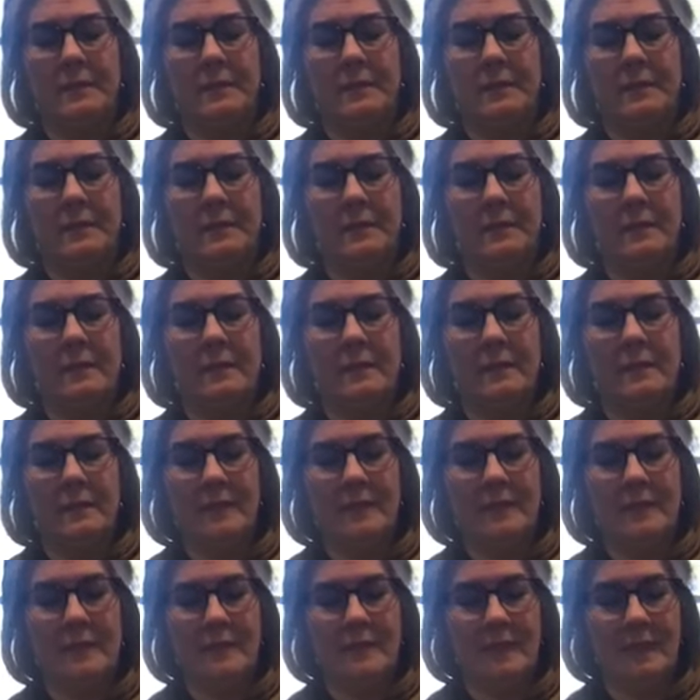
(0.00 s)

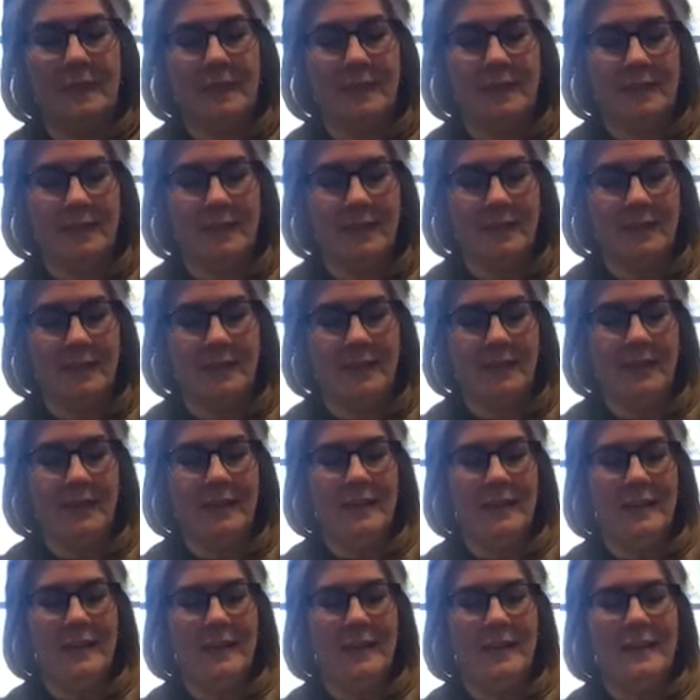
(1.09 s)

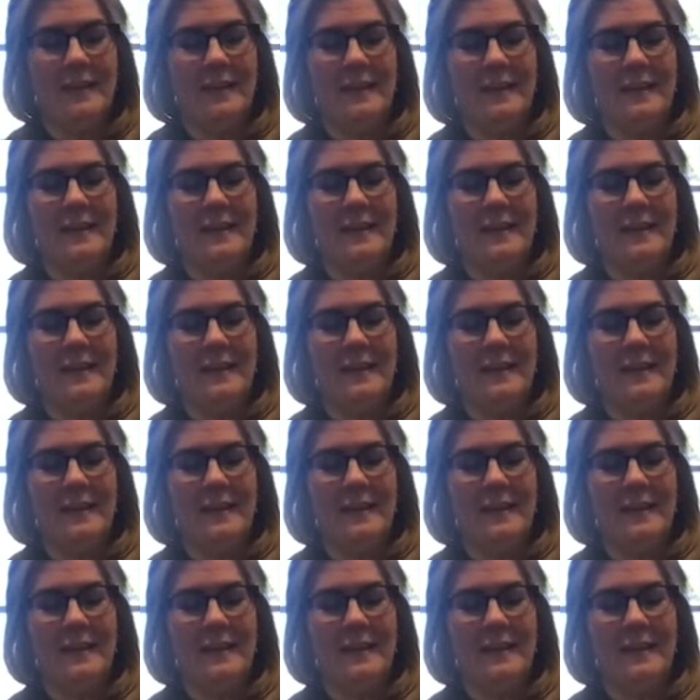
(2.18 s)
(no one is talking)